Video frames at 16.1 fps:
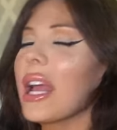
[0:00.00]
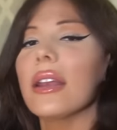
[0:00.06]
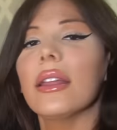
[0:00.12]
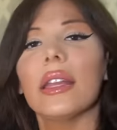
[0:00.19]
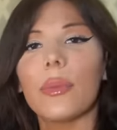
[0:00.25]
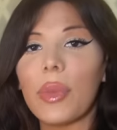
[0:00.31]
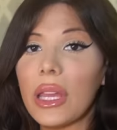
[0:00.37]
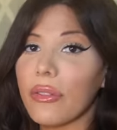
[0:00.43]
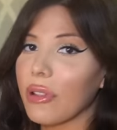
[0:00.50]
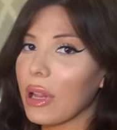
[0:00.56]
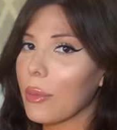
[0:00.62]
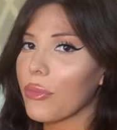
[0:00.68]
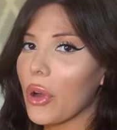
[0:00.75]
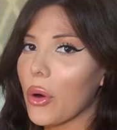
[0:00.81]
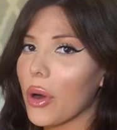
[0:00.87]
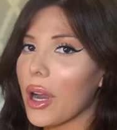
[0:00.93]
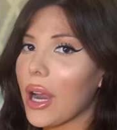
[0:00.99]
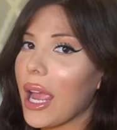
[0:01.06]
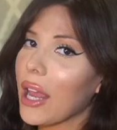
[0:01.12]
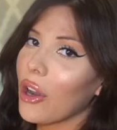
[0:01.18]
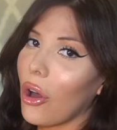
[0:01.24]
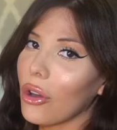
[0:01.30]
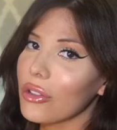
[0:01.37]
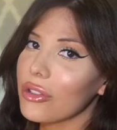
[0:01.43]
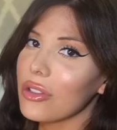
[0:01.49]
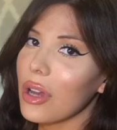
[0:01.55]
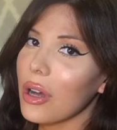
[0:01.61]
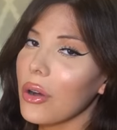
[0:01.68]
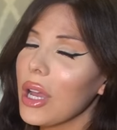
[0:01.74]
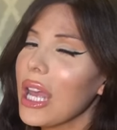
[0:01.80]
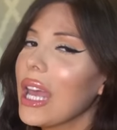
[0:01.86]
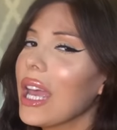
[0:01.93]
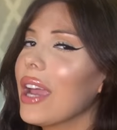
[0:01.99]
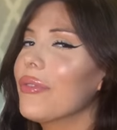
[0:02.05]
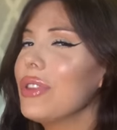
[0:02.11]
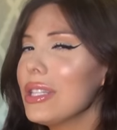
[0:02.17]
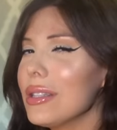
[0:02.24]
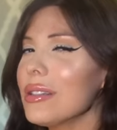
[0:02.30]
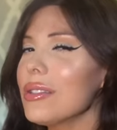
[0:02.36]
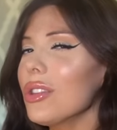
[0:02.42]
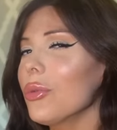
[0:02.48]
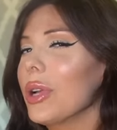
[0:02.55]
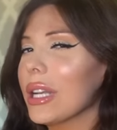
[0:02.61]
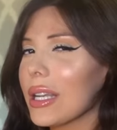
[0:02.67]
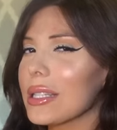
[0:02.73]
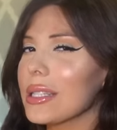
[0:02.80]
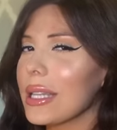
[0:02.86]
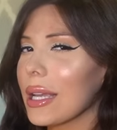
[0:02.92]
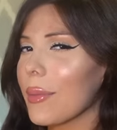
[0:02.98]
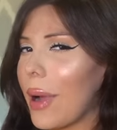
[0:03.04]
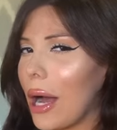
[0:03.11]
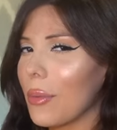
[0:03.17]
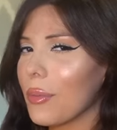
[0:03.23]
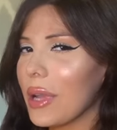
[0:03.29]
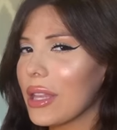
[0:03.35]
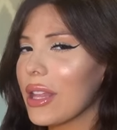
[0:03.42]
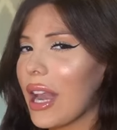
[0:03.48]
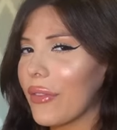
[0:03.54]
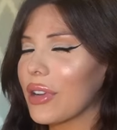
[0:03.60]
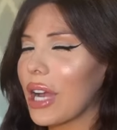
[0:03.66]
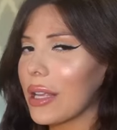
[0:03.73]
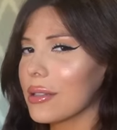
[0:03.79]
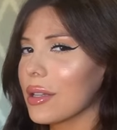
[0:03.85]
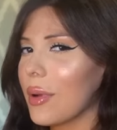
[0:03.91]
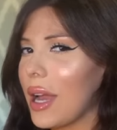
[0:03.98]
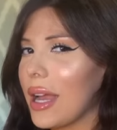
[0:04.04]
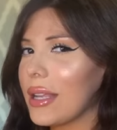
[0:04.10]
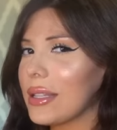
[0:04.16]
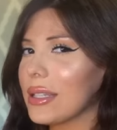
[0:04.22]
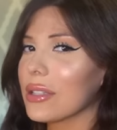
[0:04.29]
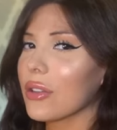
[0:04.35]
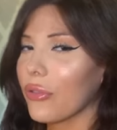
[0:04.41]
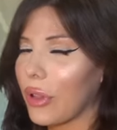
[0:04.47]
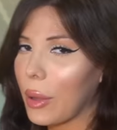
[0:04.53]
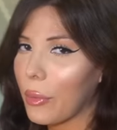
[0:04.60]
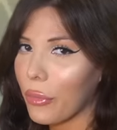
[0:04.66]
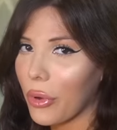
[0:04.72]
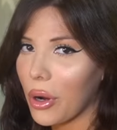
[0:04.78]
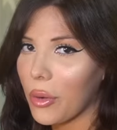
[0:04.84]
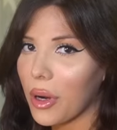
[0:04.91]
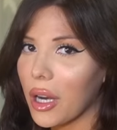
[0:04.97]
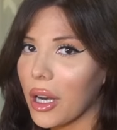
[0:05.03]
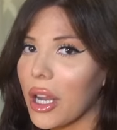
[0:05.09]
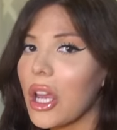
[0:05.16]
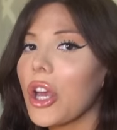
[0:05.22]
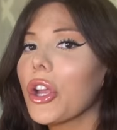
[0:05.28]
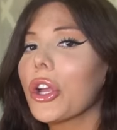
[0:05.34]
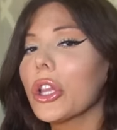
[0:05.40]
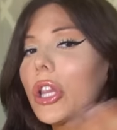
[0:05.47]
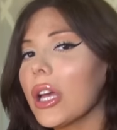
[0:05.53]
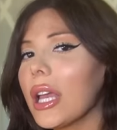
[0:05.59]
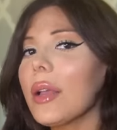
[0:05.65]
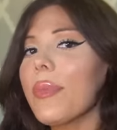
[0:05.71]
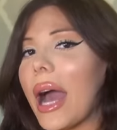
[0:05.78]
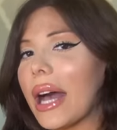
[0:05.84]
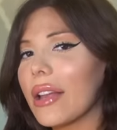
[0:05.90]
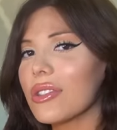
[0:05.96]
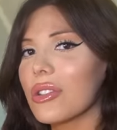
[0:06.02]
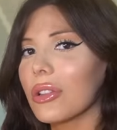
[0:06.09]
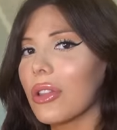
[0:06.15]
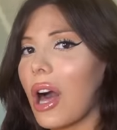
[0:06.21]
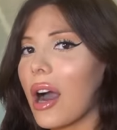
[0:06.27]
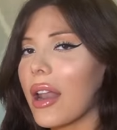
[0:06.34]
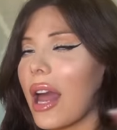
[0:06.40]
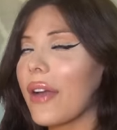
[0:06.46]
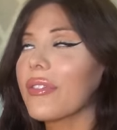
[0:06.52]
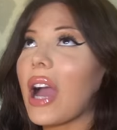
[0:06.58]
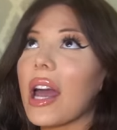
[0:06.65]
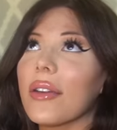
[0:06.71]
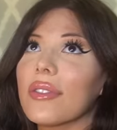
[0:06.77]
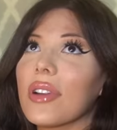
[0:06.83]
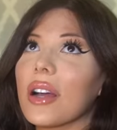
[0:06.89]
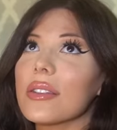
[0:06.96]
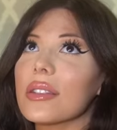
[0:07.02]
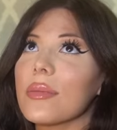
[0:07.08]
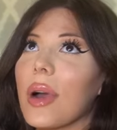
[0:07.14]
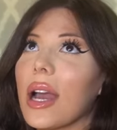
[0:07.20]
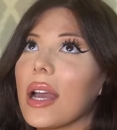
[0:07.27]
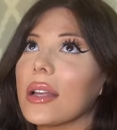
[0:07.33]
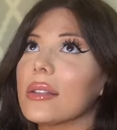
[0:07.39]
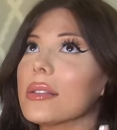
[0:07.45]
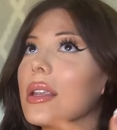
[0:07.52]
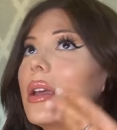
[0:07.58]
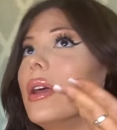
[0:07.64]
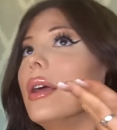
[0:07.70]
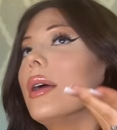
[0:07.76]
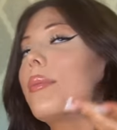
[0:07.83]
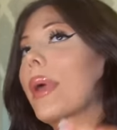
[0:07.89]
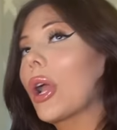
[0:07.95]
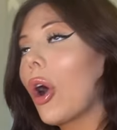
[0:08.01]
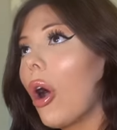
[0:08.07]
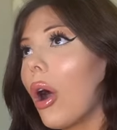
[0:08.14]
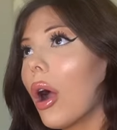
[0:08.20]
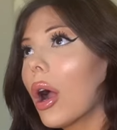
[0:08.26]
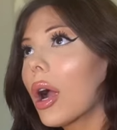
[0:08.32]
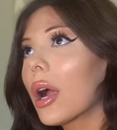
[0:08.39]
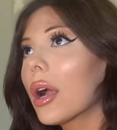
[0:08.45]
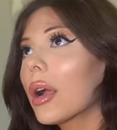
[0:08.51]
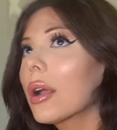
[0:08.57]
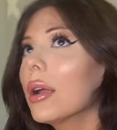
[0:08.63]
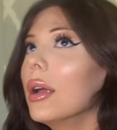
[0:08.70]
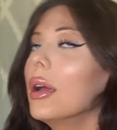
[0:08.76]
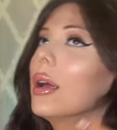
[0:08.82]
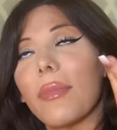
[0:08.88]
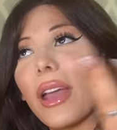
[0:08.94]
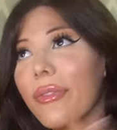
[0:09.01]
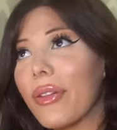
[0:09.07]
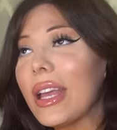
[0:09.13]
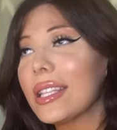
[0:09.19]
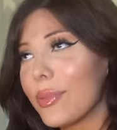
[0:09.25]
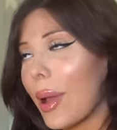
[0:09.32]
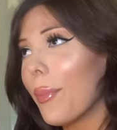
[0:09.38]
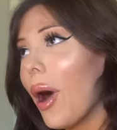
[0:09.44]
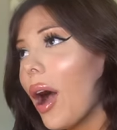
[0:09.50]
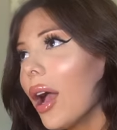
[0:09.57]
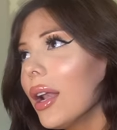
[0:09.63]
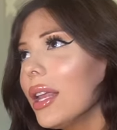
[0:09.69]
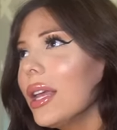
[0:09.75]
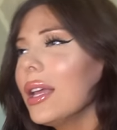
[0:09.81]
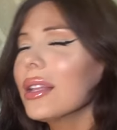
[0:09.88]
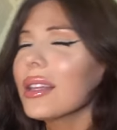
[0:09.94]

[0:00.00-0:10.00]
I need a pink flamethrower? And also, if this is the weirdest thing about me that I've customized is a flamethrower, you're looking past a lot. I've kind of customized my car, my face, my body.